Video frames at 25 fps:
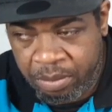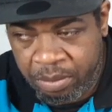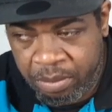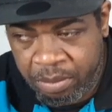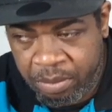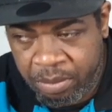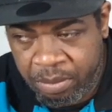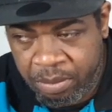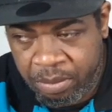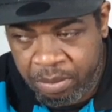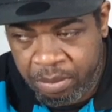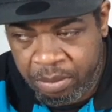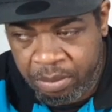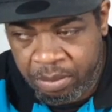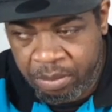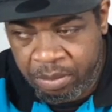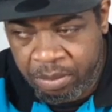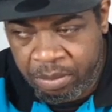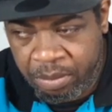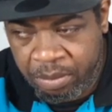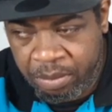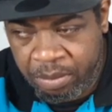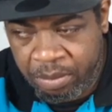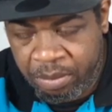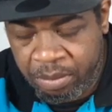
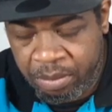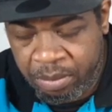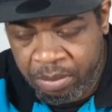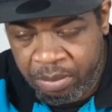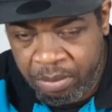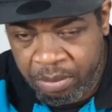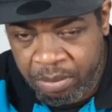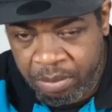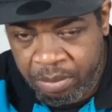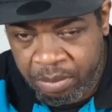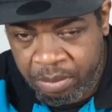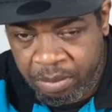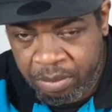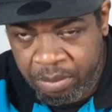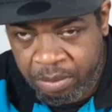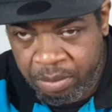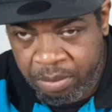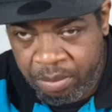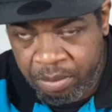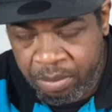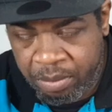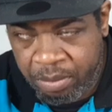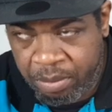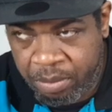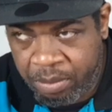
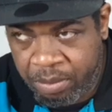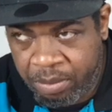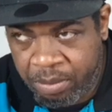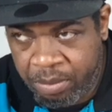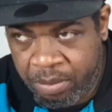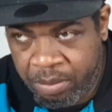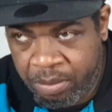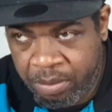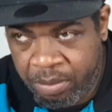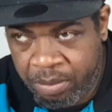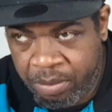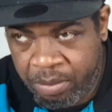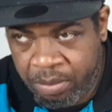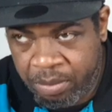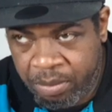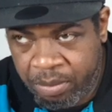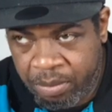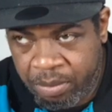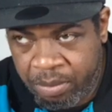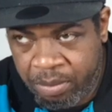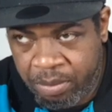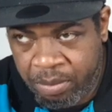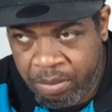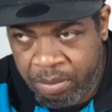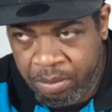
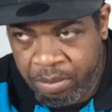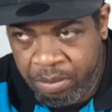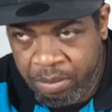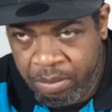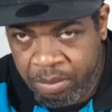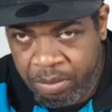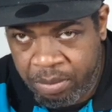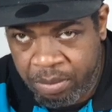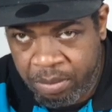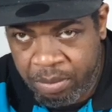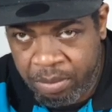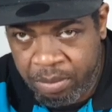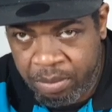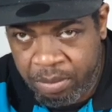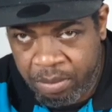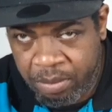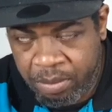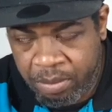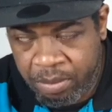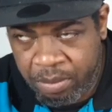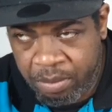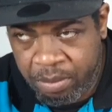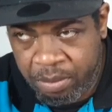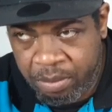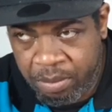
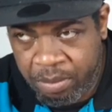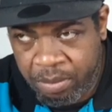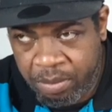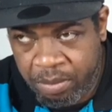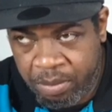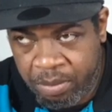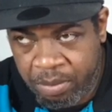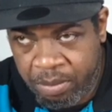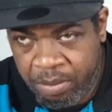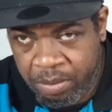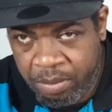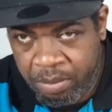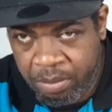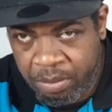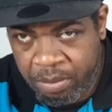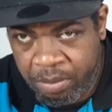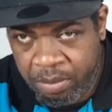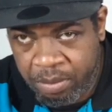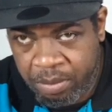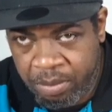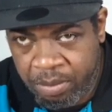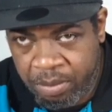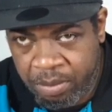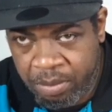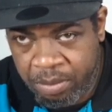
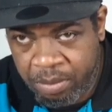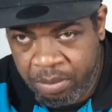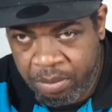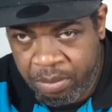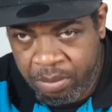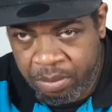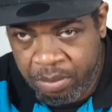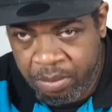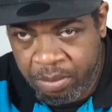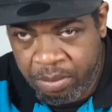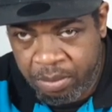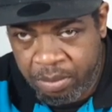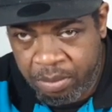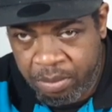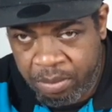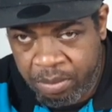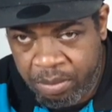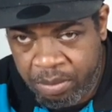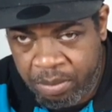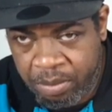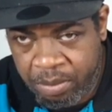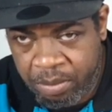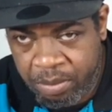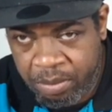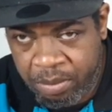
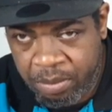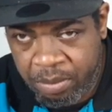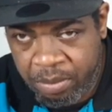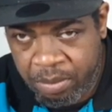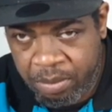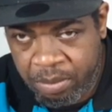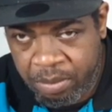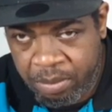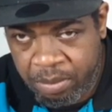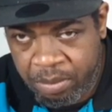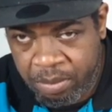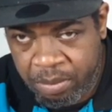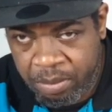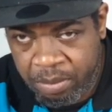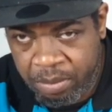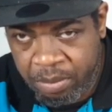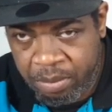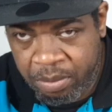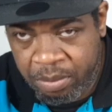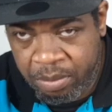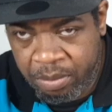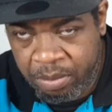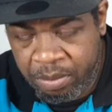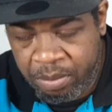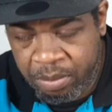
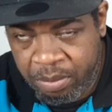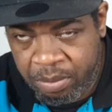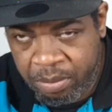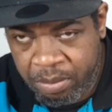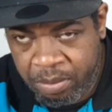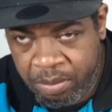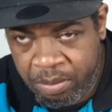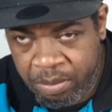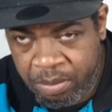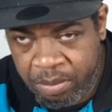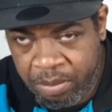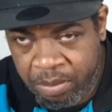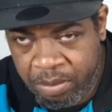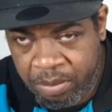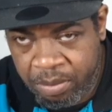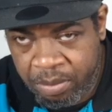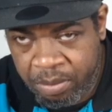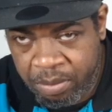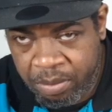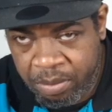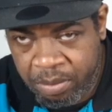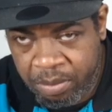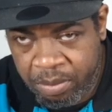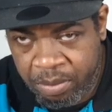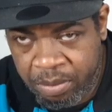(silent)